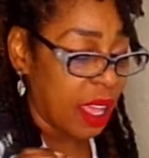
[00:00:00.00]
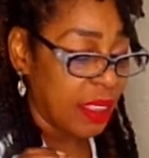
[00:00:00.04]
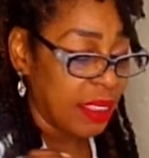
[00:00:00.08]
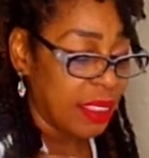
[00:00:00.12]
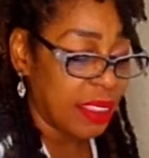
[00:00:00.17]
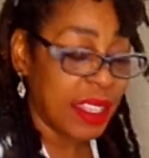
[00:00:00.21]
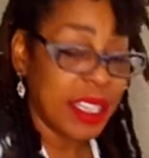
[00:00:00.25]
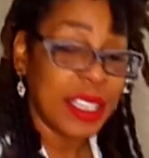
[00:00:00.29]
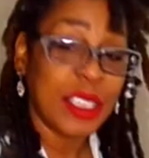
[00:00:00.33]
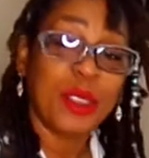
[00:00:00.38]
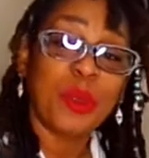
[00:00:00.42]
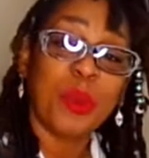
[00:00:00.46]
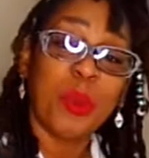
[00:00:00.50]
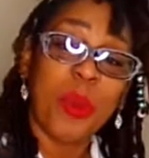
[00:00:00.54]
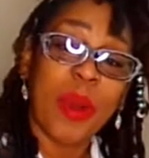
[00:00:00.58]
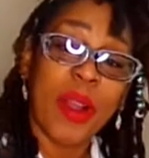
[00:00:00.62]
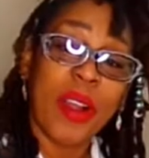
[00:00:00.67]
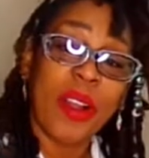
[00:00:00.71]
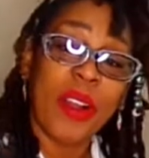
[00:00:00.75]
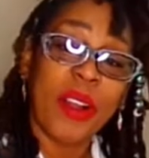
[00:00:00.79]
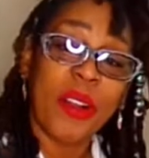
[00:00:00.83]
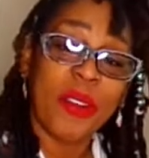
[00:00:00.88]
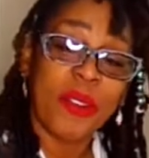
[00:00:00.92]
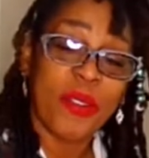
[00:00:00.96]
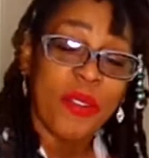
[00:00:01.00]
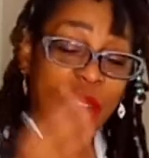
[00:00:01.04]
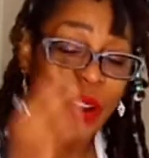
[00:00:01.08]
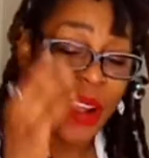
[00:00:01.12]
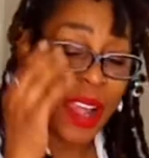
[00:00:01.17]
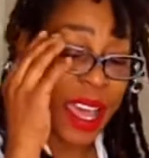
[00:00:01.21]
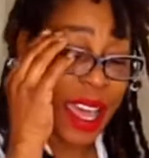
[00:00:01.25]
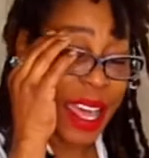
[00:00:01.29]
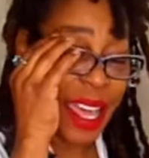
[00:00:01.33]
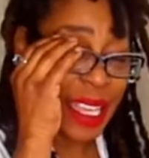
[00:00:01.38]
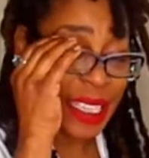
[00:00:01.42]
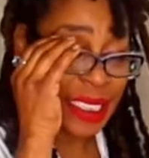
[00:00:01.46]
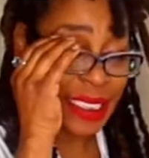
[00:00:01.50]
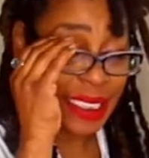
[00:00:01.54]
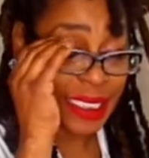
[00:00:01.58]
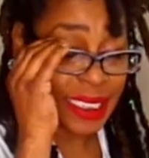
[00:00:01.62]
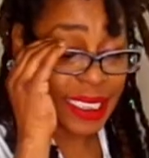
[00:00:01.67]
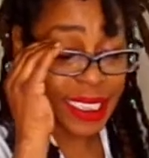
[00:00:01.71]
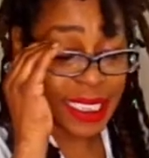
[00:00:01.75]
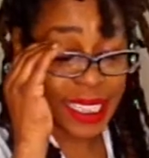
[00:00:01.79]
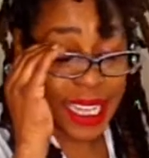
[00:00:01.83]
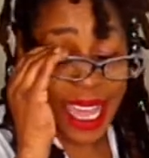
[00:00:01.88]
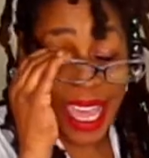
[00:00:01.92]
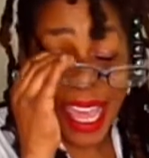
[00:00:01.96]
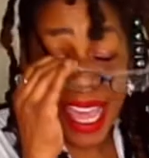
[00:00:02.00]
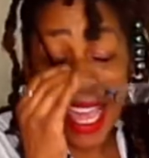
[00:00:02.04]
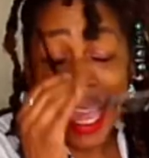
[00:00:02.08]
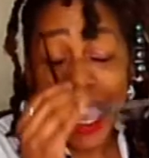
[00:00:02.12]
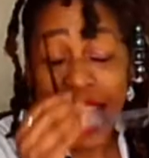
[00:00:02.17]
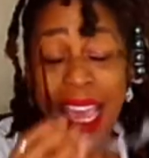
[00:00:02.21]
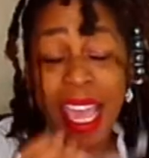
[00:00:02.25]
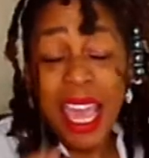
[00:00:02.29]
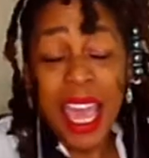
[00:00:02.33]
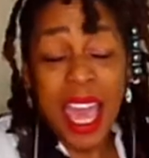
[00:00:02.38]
this word for us today